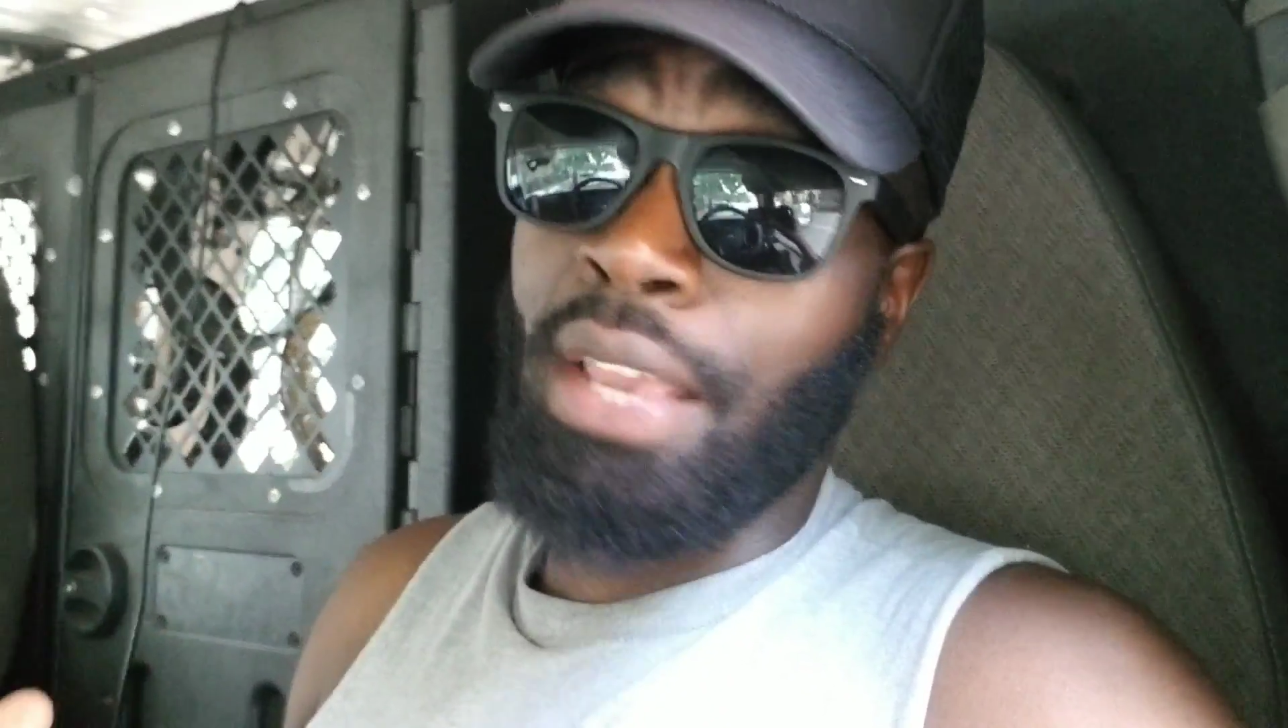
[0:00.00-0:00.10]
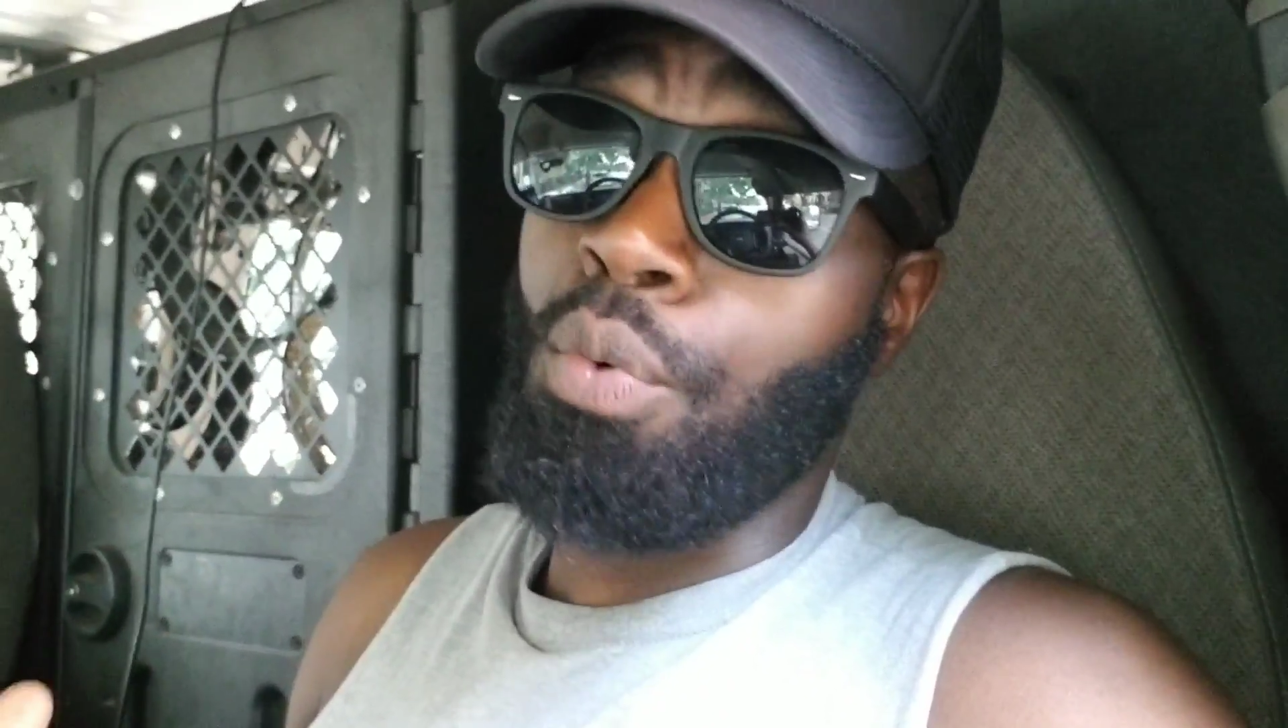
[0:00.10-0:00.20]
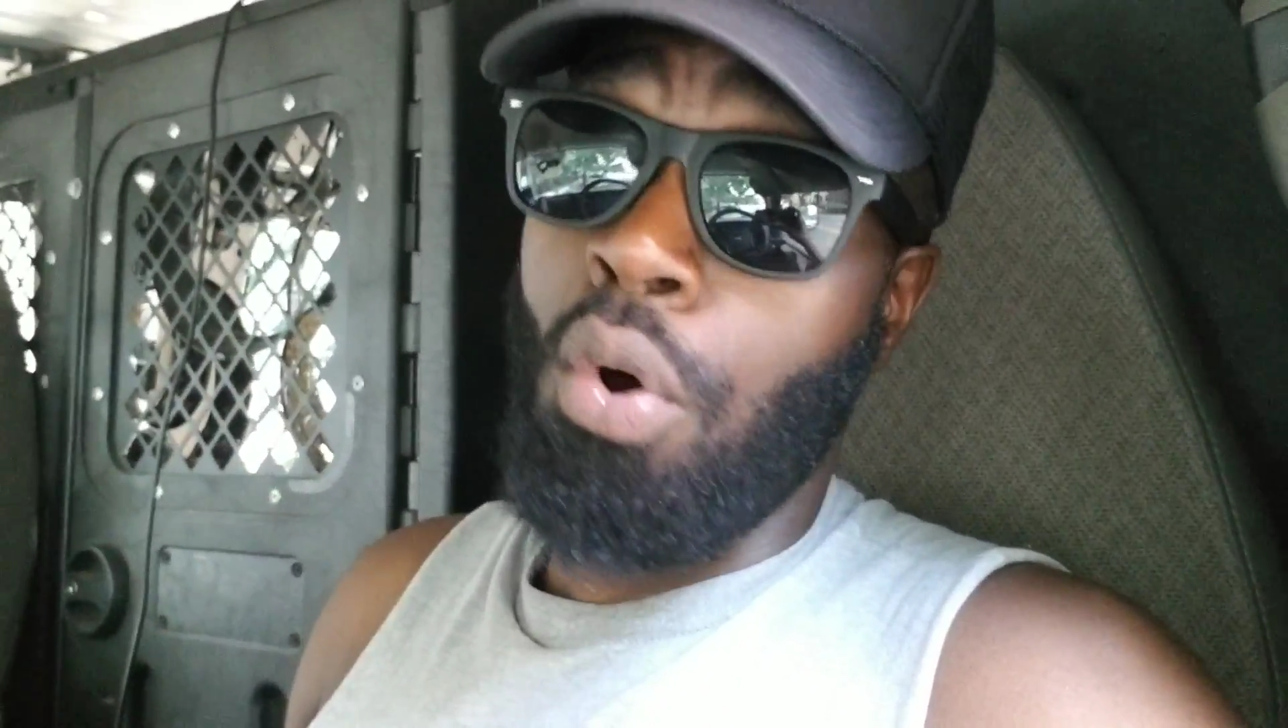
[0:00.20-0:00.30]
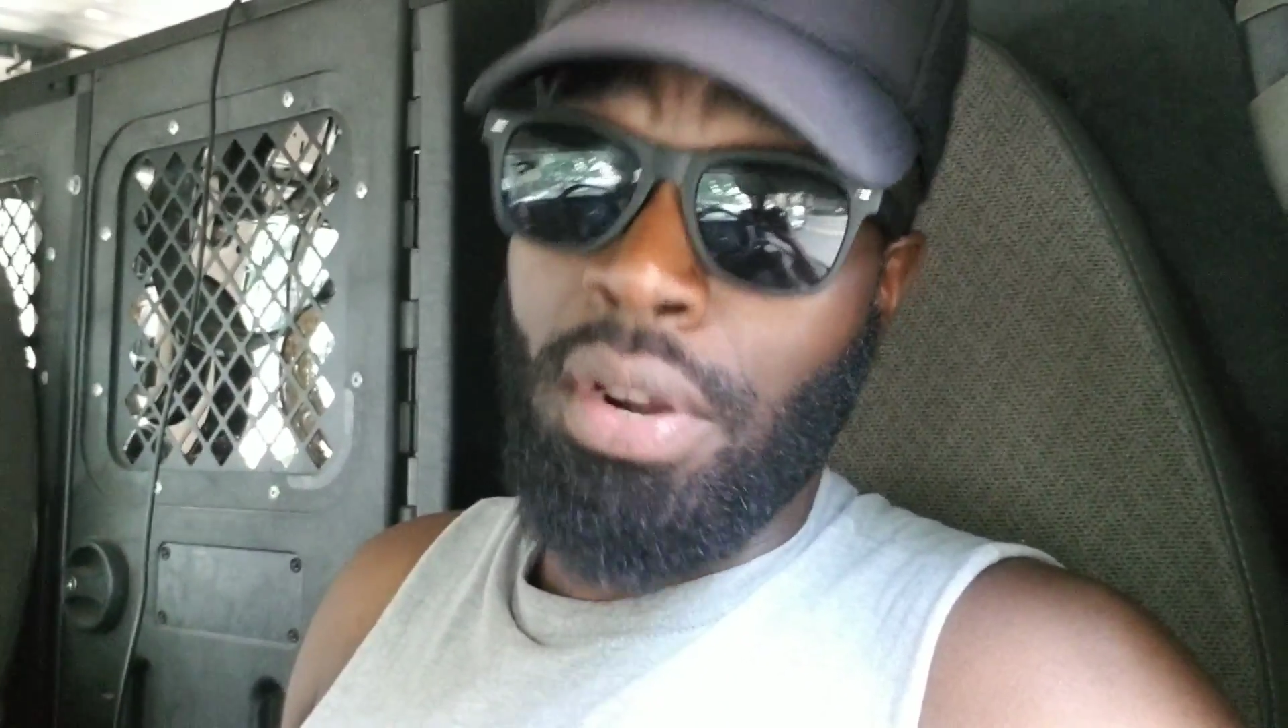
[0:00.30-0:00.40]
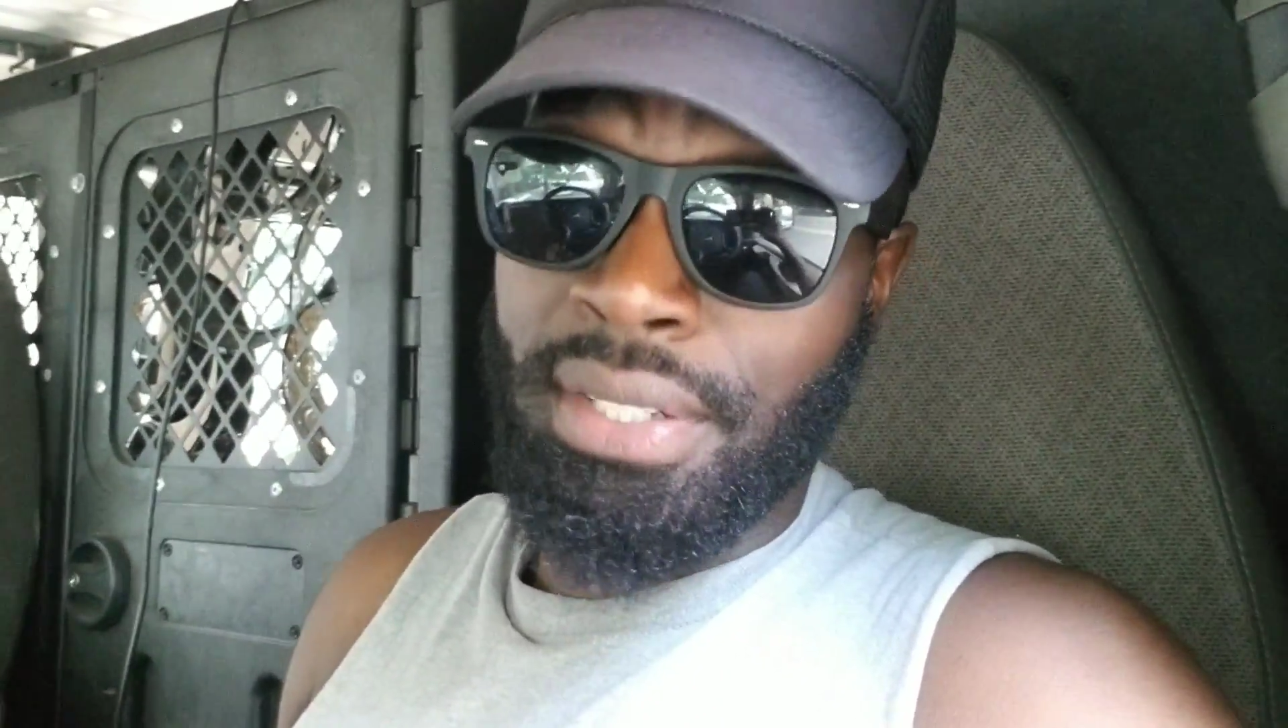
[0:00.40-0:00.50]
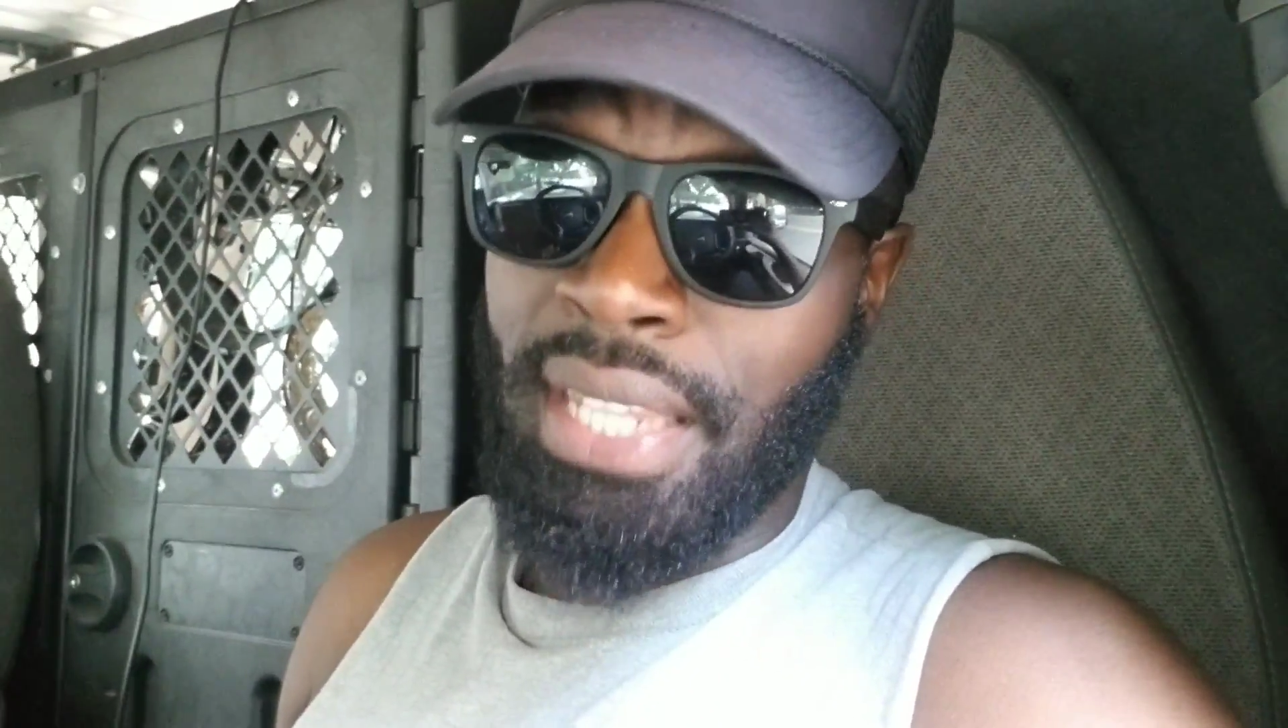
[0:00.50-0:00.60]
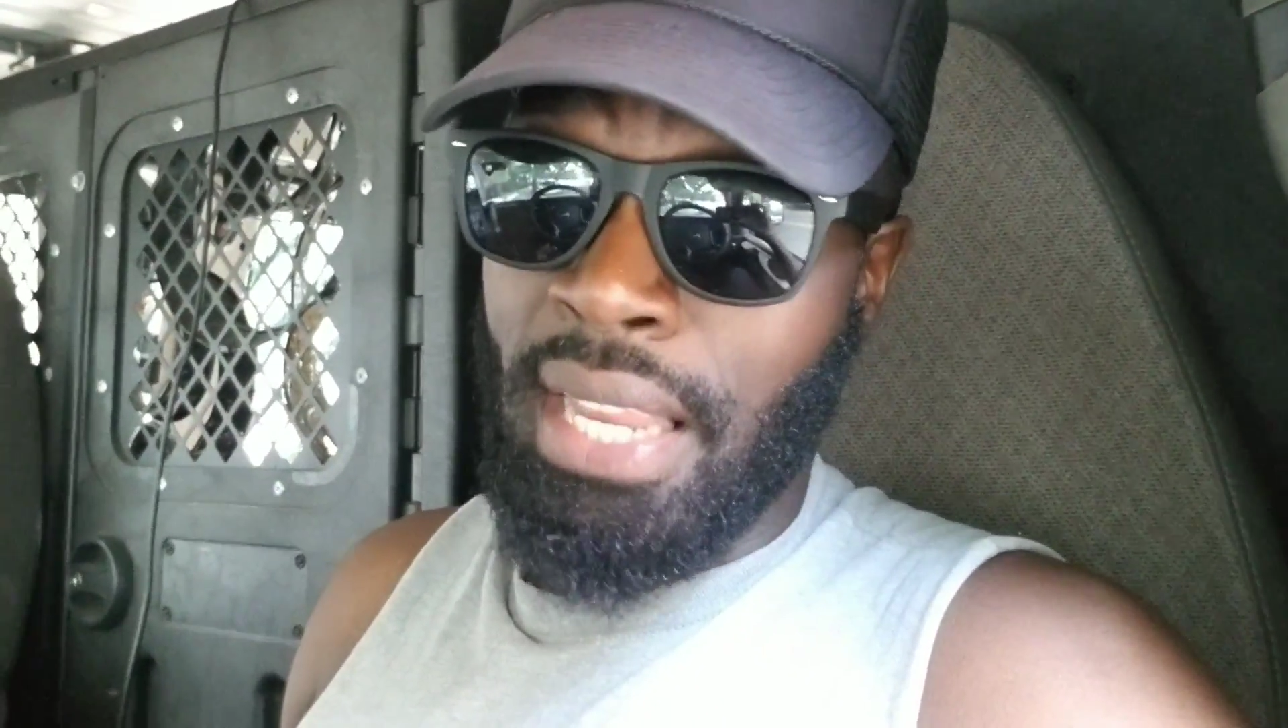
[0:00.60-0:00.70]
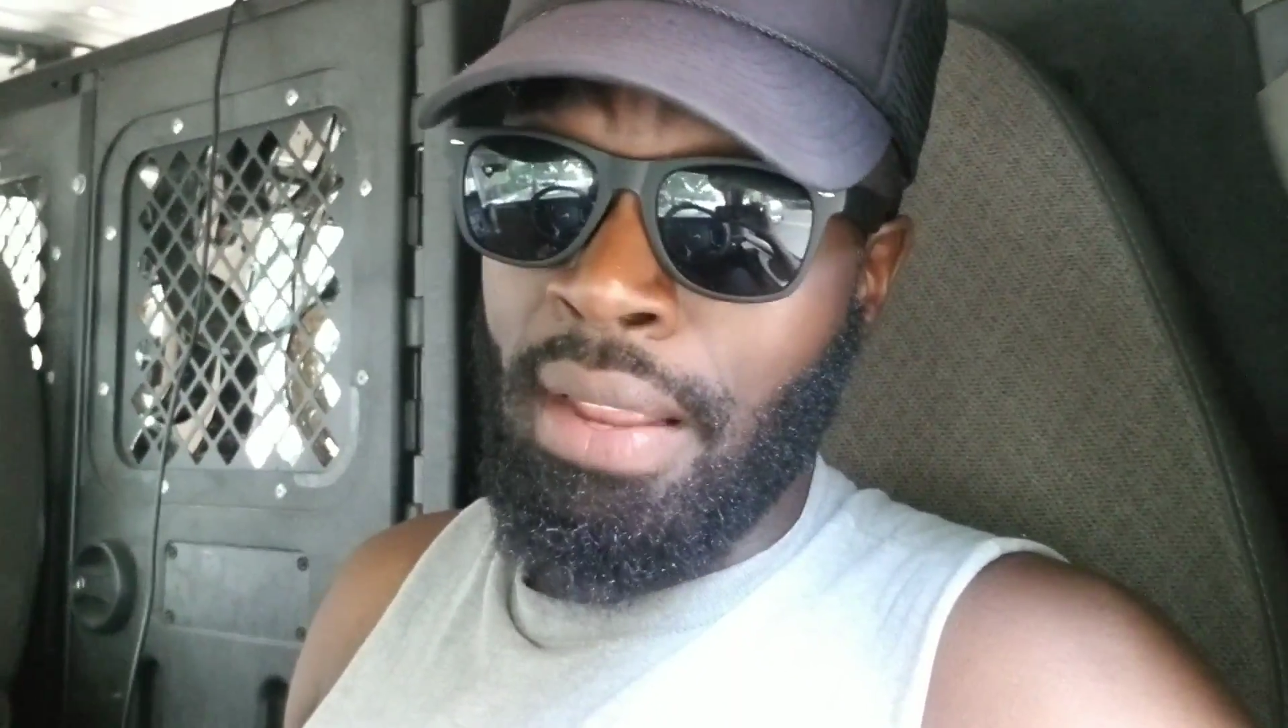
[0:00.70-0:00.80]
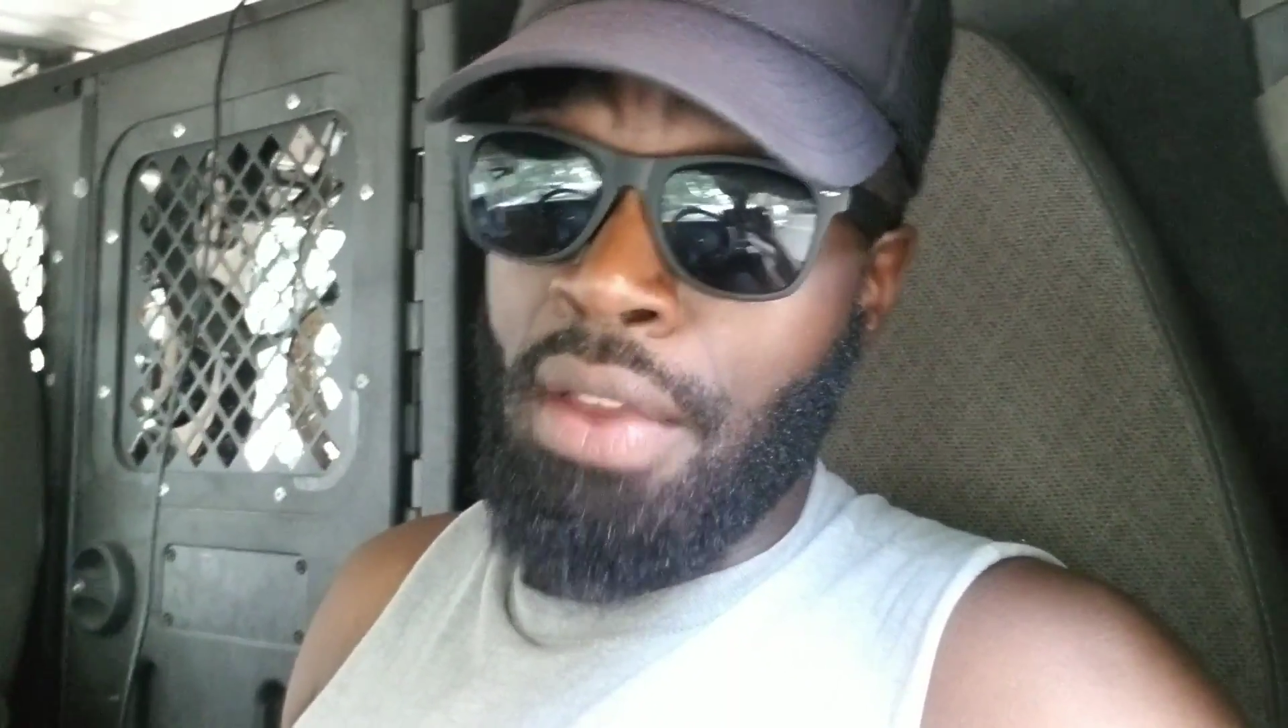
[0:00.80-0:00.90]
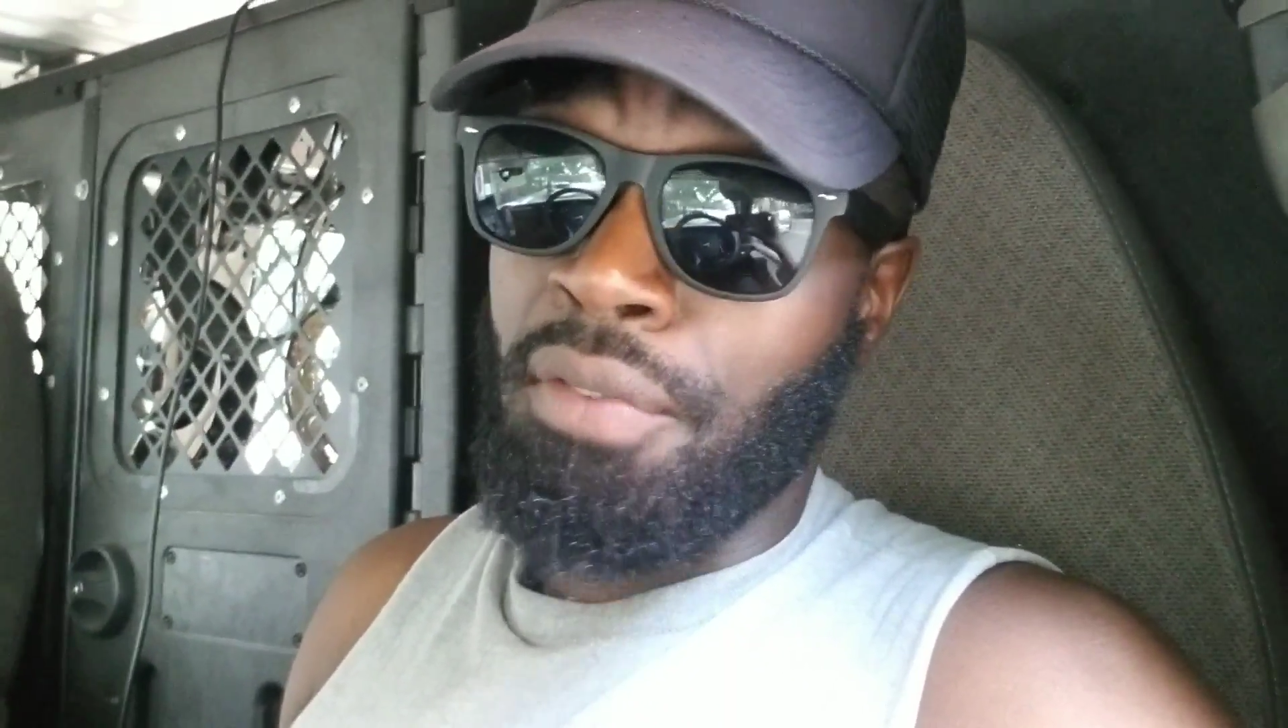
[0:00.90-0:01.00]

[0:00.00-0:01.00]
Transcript: warranty